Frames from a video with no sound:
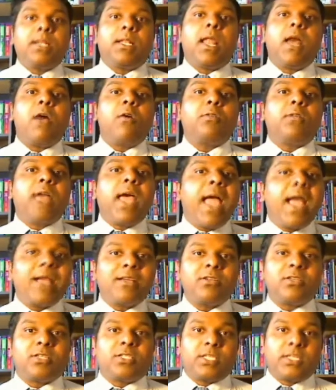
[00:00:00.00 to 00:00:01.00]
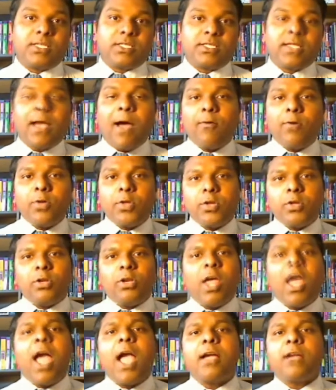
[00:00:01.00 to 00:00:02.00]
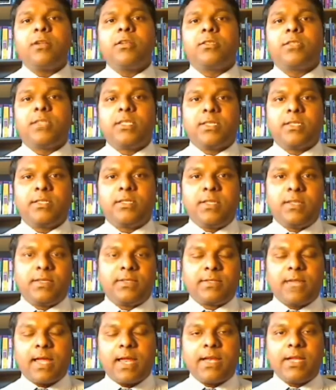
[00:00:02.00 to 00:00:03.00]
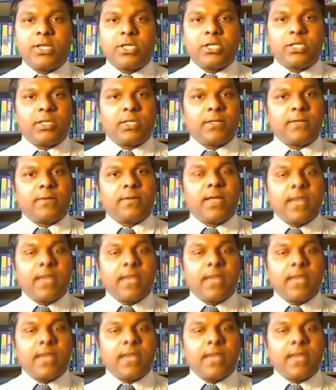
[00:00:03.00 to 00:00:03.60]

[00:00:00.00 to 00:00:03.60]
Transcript: Now diagnosis. How do you diagnose this condition?